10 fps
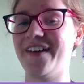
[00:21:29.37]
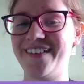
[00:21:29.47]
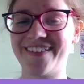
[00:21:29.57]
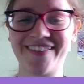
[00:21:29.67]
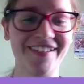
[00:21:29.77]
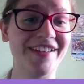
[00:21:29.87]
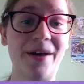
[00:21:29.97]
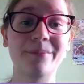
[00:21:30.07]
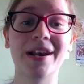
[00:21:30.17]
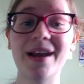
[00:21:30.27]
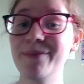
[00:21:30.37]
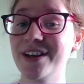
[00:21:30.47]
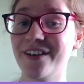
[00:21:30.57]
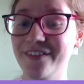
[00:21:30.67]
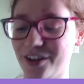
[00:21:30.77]
So yeah, let me
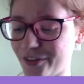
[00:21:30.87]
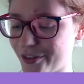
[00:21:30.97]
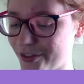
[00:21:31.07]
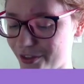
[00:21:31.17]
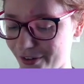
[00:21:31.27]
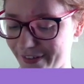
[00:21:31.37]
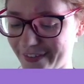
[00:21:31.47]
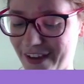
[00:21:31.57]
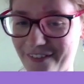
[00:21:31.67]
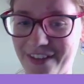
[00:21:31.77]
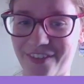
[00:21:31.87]
know your thoughts down in the